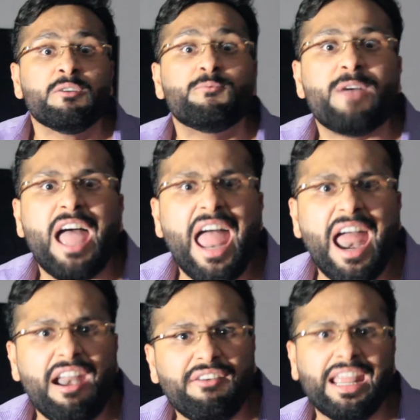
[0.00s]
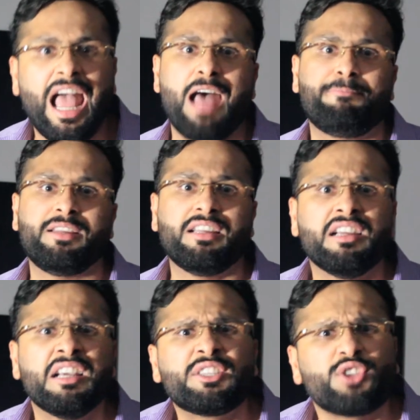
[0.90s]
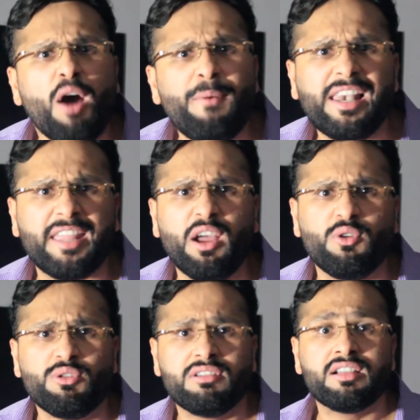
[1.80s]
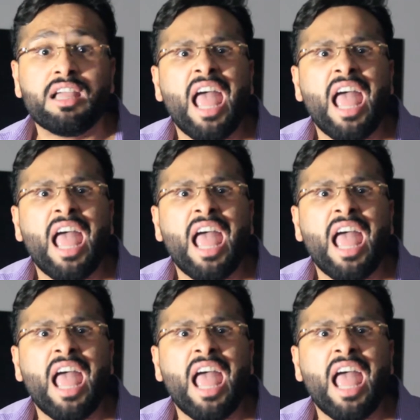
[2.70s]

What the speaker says: very happy. So will you,